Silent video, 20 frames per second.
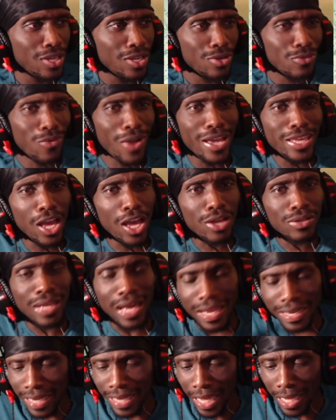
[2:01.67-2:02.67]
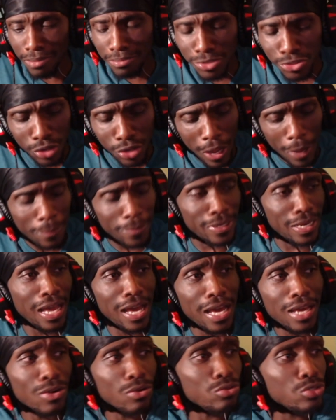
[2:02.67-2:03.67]
Why y'all not name dropping? I
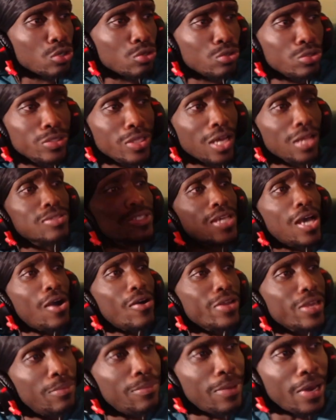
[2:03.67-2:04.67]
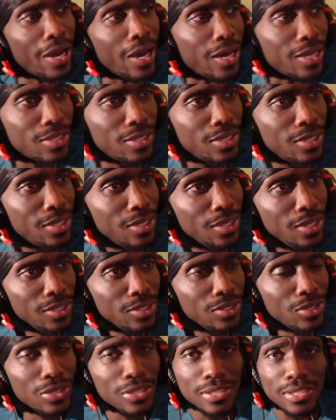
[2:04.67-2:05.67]
don't know who y'all talking about. You
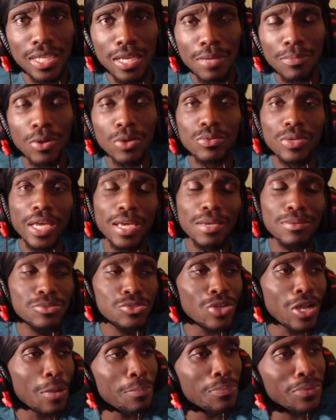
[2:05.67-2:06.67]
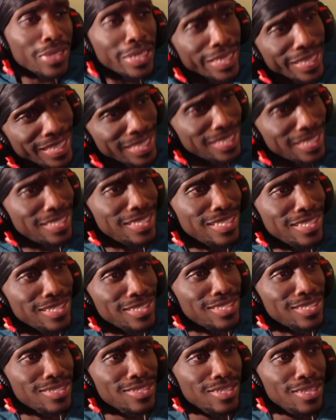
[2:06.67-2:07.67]
know what I'm saying, bro? Name drop,
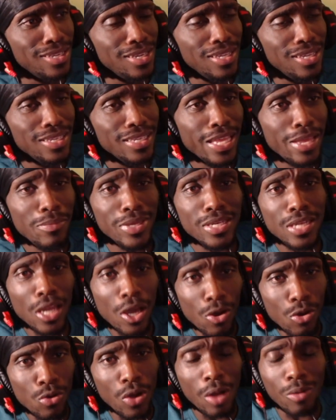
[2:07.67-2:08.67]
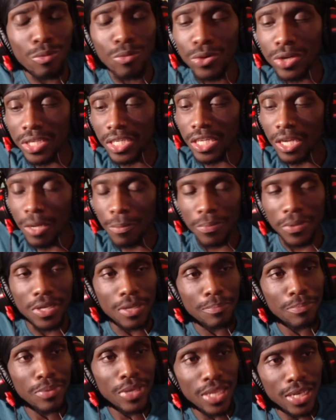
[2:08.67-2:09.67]
please. Let me know. I want to get up in the
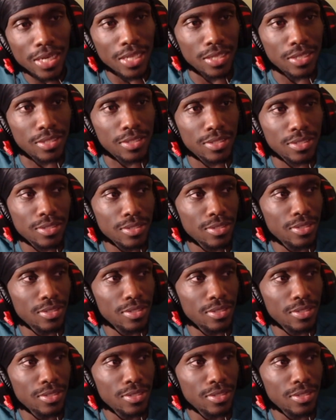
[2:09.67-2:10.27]
business.